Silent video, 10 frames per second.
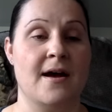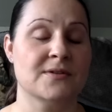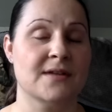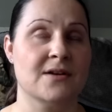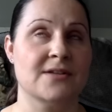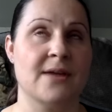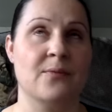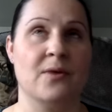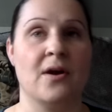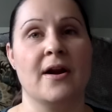that are
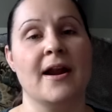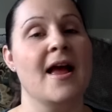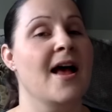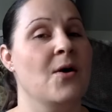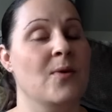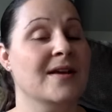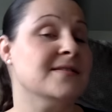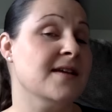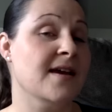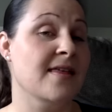temporary. We could
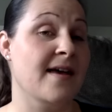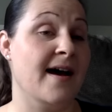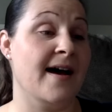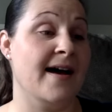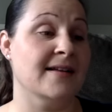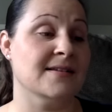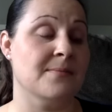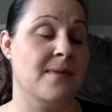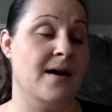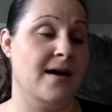say that
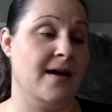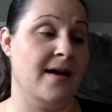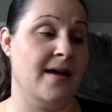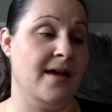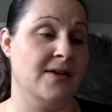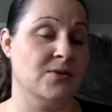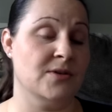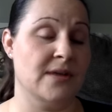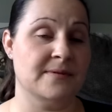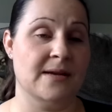my
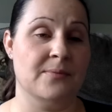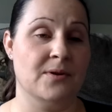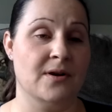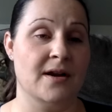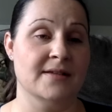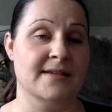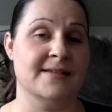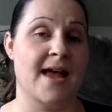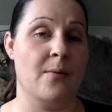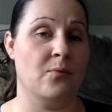Storytime Sampler is a
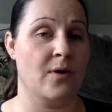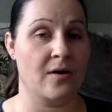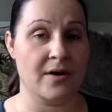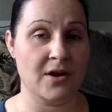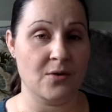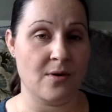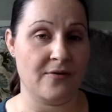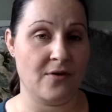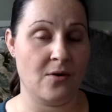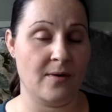temporary
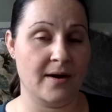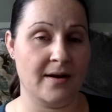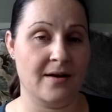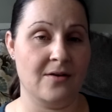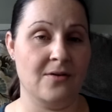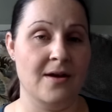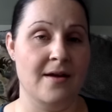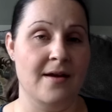UFO right now.